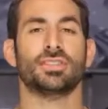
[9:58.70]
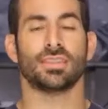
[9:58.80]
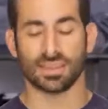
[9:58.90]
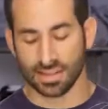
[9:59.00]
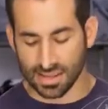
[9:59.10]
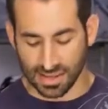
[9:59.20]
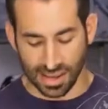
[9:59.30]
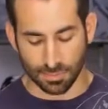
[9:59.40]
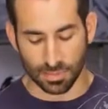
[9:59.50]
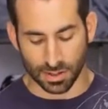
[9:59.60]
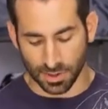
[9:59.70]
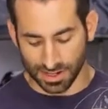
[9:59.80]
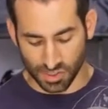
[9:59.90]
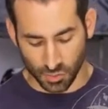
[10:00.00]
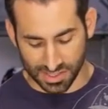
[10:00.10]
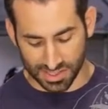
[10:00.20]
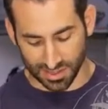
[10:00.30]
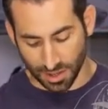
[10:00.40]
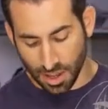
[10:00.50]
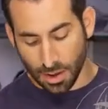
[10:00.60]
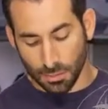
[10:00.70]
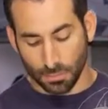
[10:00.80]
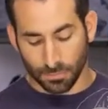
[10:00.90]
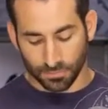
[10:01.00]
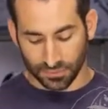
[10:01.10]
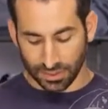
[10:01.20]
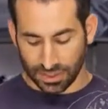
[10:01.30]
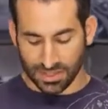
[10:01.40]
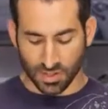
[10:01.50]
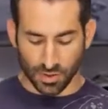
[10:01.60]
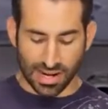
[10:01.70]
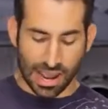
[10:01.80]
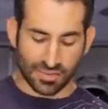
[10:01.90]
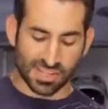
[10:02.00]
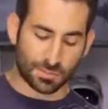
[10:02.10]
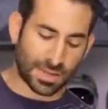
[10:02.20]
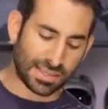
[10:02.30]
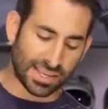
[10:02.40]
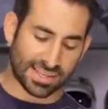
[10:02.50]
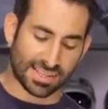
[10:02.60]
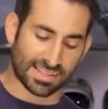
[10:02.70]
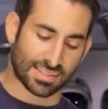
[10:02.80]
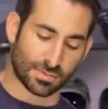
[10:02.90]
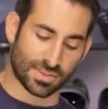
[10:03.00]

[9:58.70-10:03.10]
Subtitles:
to the knee and minimize twisting. It's going to have a speed lace system.